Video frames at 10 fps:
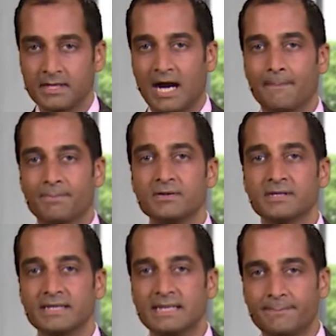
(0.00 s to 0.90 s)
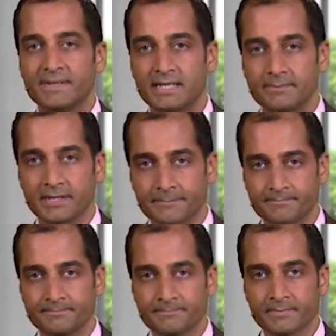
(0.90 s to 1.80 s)
hyperlipidemia.
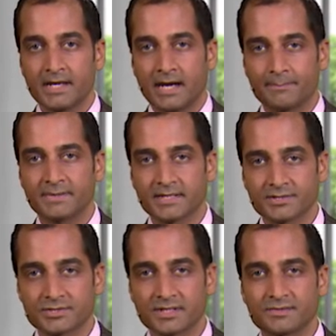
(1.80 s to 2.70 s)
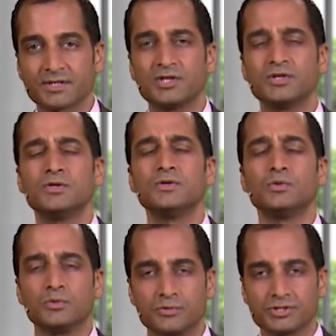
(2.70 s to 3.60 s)
Hypertension is a
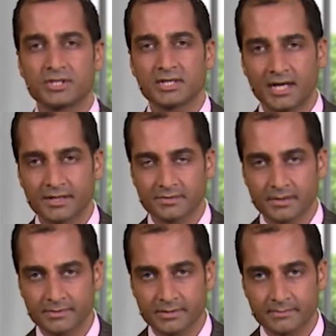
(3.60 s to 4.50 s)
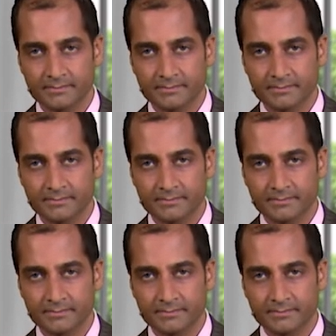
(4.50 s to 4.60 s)
huge concept.